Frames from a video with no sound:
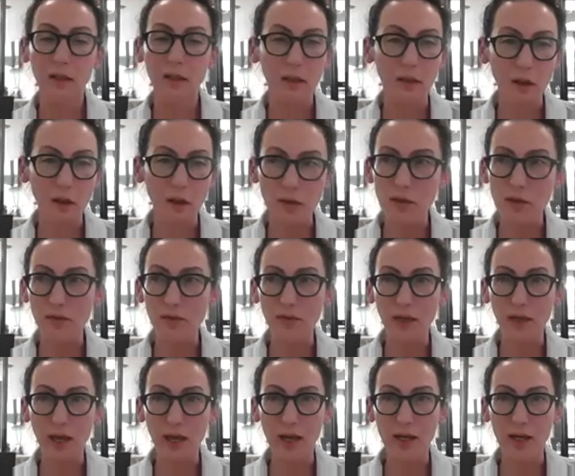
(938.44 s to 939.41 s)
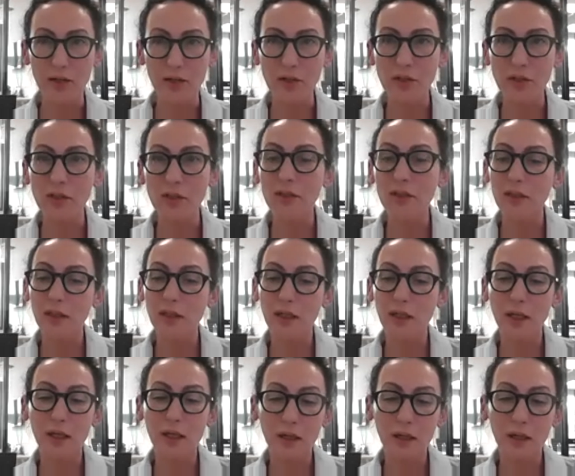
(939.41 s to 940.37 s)
lots of cash,
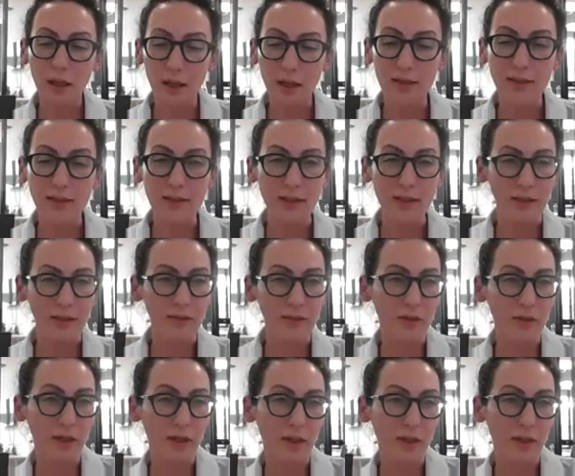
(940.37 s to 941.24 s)
etc.